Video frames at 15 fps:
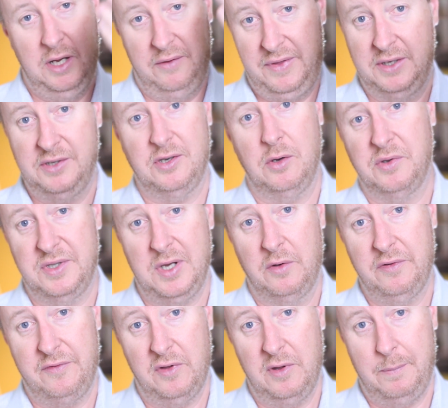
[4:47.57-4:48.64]
If things go
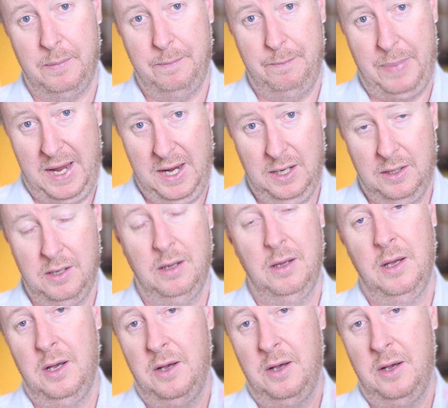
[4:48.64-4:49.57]
south for the bank,